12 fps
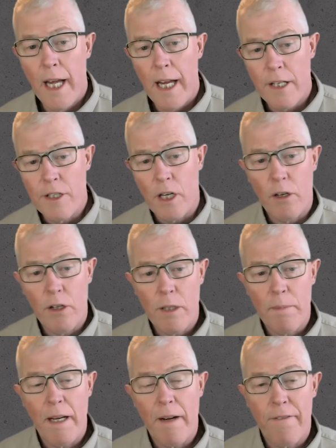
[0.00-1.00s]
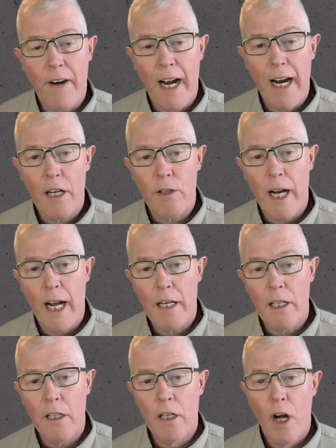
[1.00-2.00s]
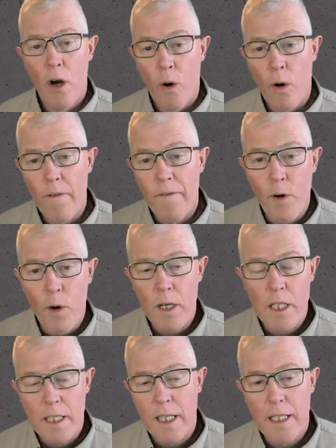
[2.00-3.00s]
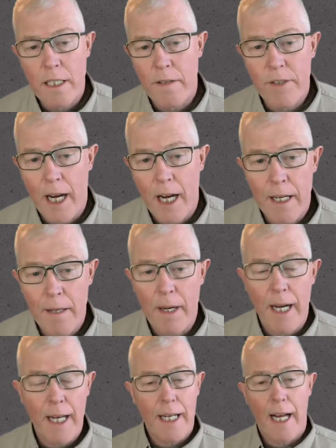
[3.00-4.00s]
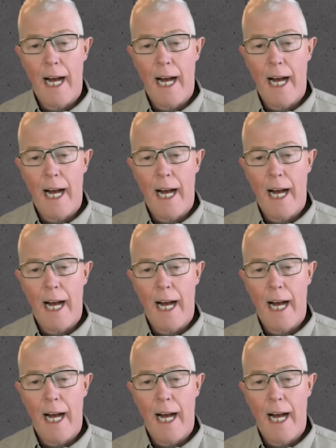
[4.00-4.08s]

Is it going to be a firecracker or 4 sticks of dynamite?